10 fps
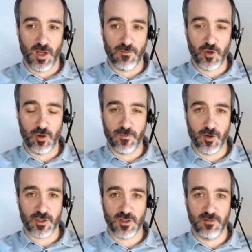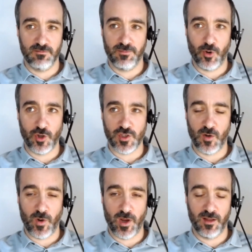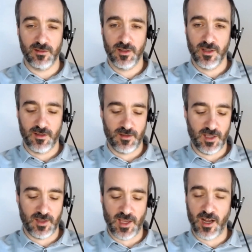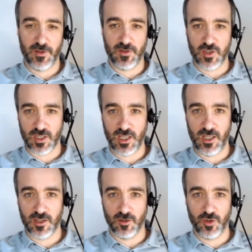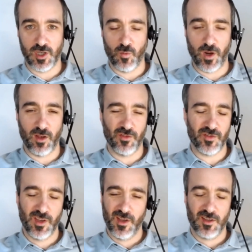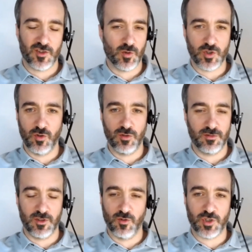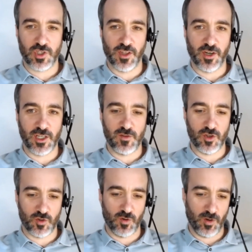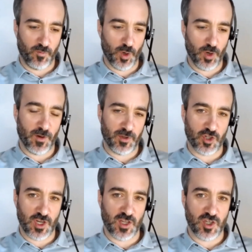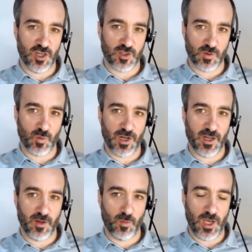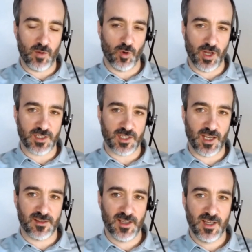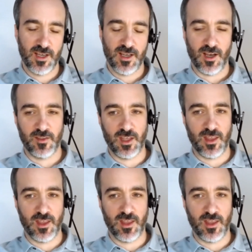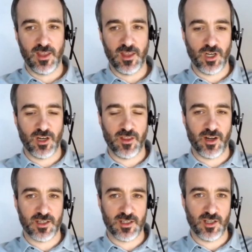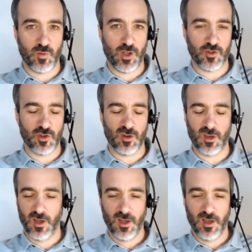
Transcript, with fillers: view for some points in a well. They then have different screens that are looking at wells. So there's no standardized view. So if one of our production engineers was in one asset and they then had to go look in another asset's well stock,